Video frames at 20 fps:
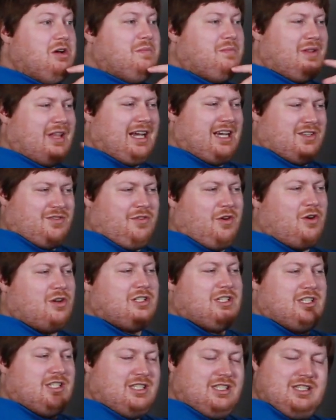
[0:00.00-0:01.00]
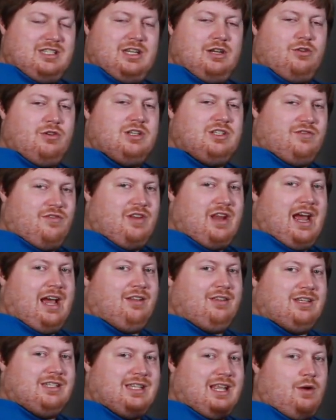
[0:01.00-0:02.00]
But, like, as far as series
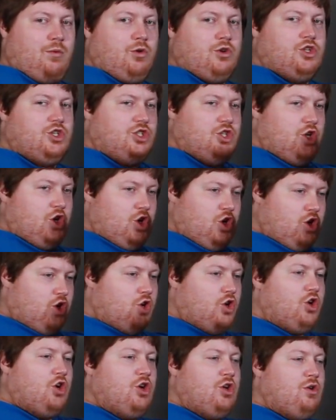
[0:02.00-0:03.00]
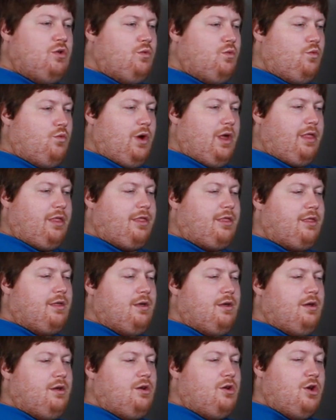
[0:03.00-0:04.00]
finales that were just good with
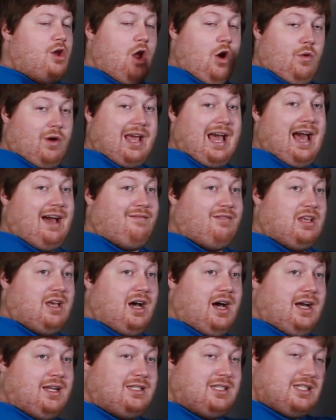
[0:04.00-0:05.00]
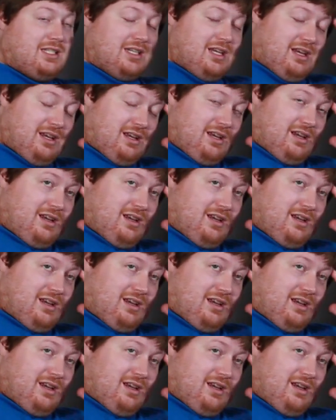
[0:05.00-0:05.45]
no caveats,